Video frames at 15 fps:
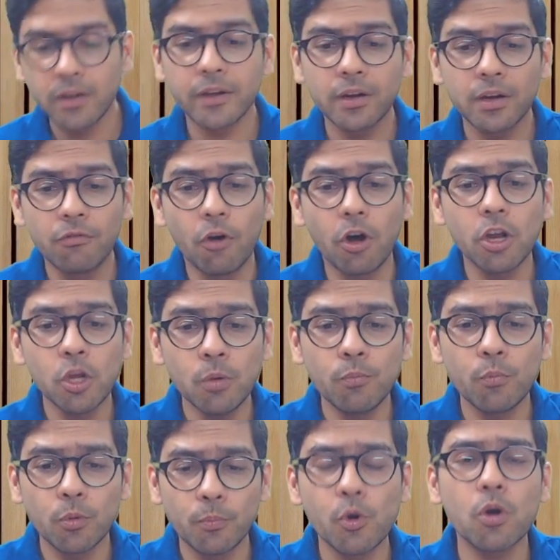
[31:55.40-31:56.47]
volume
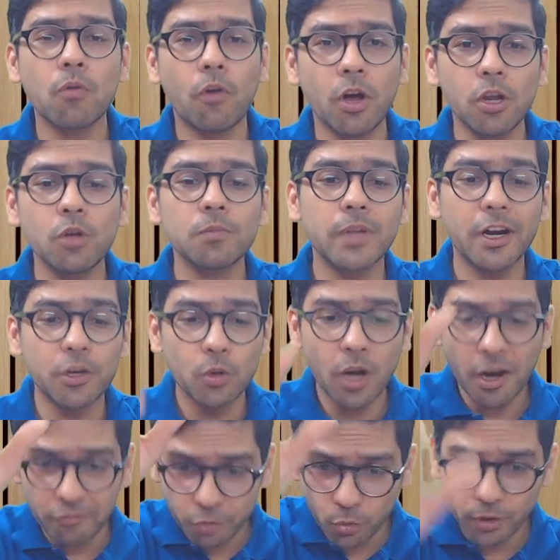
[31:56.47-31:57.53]
book volume that you
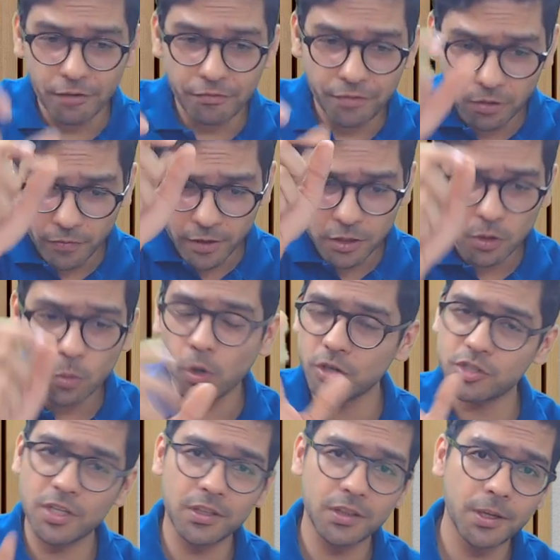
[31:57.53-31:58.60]
have to refer when you're
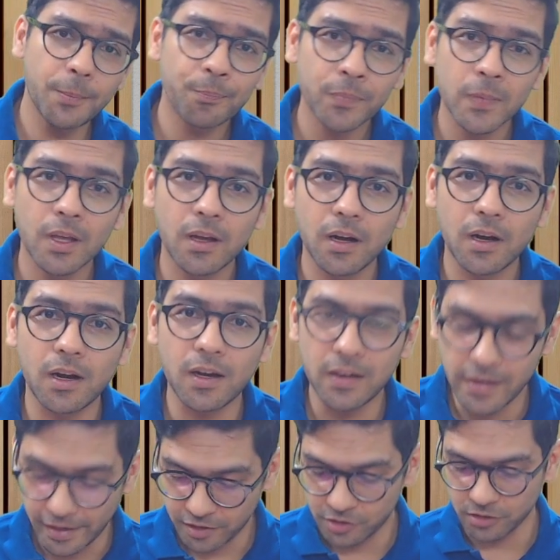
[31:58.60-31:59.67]
watching the
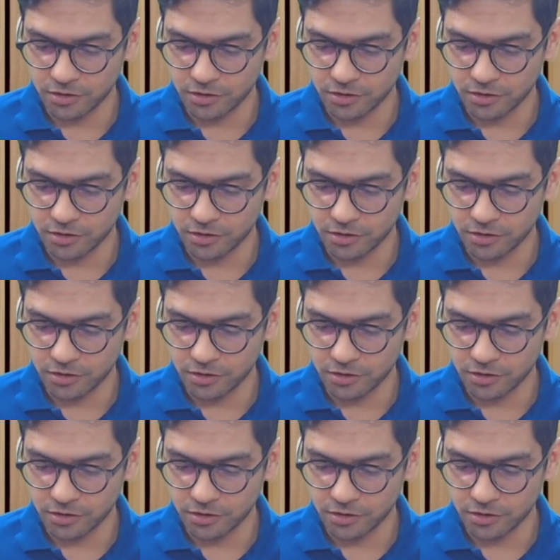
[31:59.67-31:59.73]
lectures.